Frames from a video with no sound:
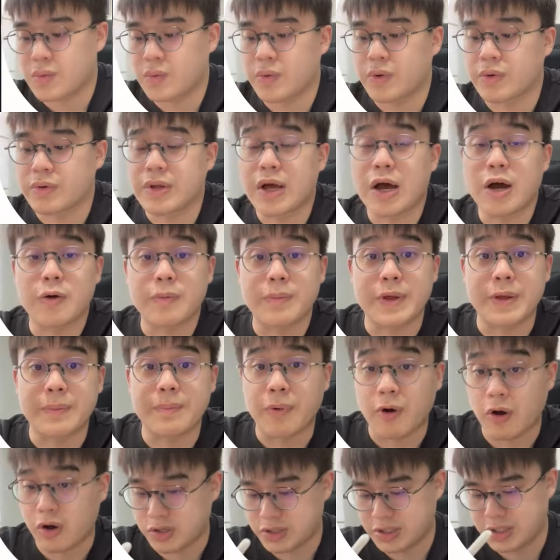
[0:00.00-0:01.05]
will now be
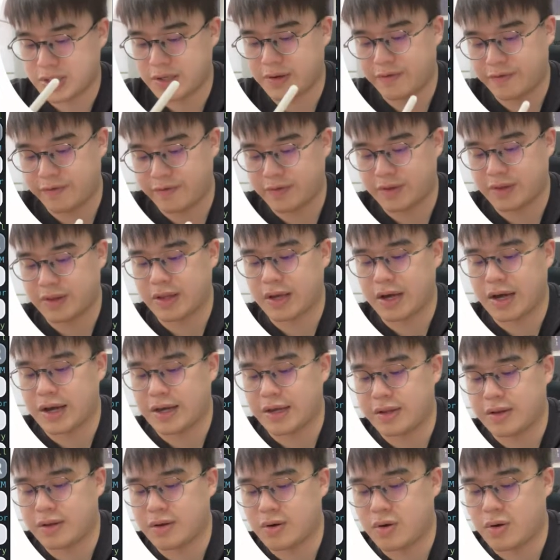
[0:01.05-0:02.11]
positive
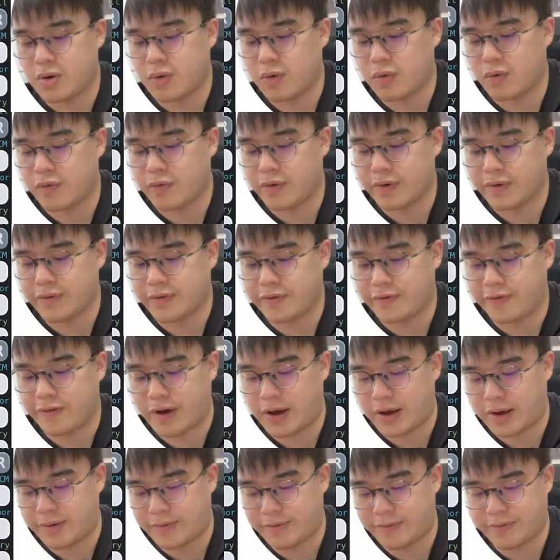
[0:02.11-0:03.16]
9 over
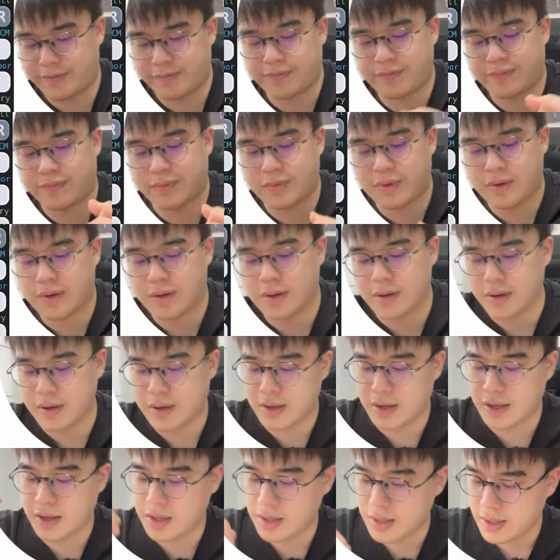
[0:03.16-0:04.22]
5.
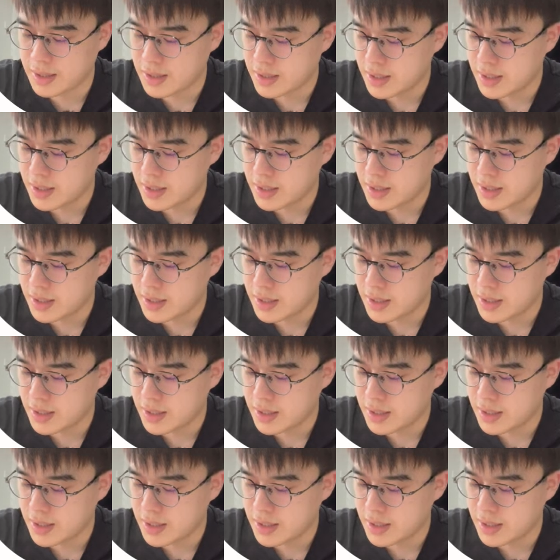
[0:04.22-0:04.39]
Okay,